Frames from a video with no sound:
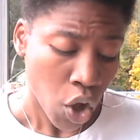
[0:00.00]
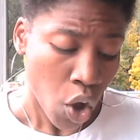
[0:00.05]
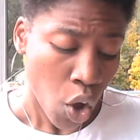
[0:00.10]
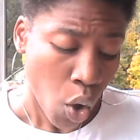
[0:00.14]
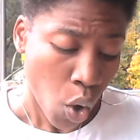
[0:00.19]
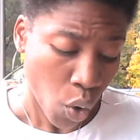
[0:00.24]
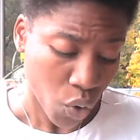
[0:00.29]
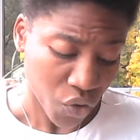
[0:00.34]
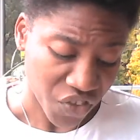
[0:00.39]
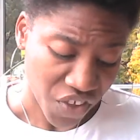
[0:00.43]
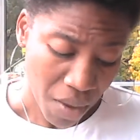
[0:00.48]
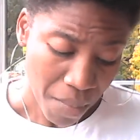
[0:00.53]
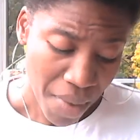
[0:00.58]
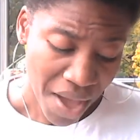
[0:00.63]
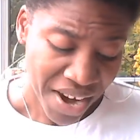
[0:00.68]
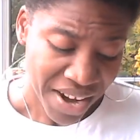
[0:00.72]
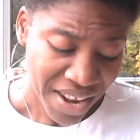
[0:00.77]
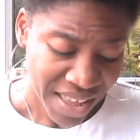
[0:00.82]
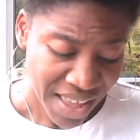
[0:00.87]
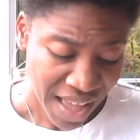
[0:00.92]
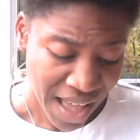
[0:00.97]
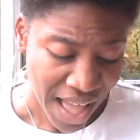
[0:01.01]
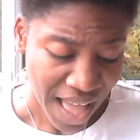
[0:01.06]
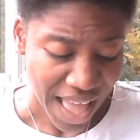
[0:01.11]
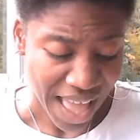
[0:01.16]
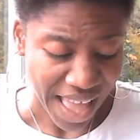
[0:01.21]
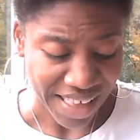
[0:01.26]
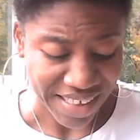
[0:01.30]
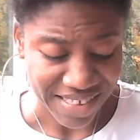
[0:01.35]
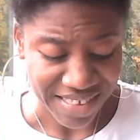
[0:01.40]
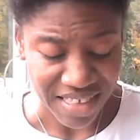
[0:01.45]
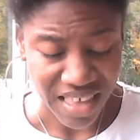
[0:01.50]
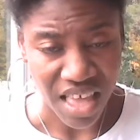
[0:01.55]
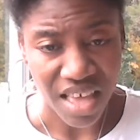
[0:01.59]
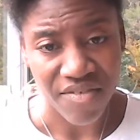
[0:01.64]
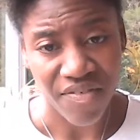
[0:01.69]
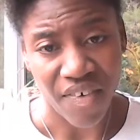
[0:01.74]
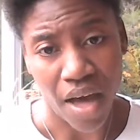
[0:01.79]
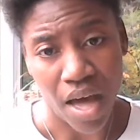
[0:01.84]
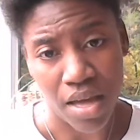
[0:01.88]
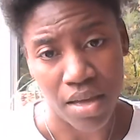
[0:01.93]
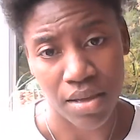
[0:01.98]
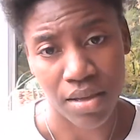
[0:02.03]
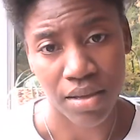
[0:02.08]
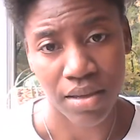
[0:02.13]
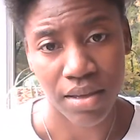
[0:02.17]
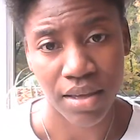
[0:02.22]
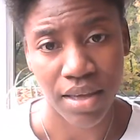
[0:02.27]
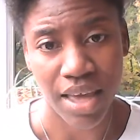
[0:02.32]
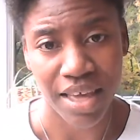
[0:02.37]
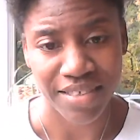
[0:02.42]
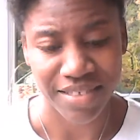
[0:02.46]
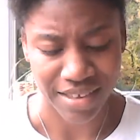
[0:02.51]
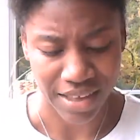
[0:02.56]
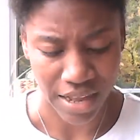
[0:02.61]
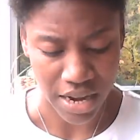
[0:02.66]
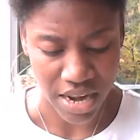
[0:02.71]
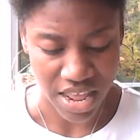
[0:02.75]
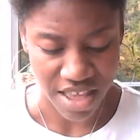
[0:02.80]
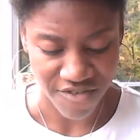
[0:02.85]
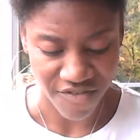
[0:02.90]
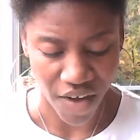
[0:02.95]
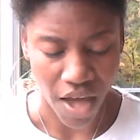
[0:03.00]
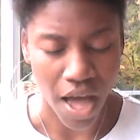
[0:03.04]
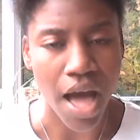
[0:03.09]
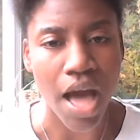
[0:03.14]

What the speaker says: Jose Maria Escriva. Escriva.